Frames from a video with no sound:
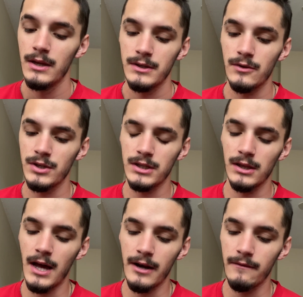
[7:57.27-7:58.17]
So just a
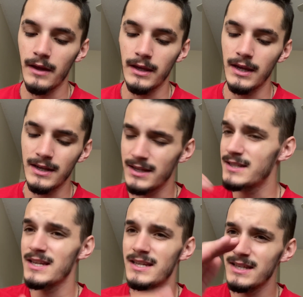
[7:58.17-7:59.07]
lot of like
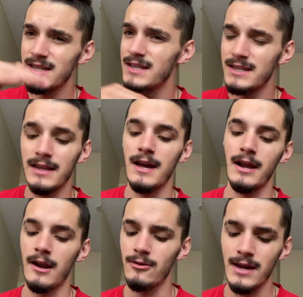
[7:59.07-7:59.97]
inconsistencies, and I
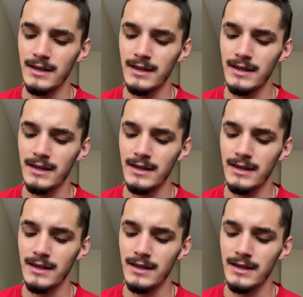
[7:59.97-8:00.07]
don't like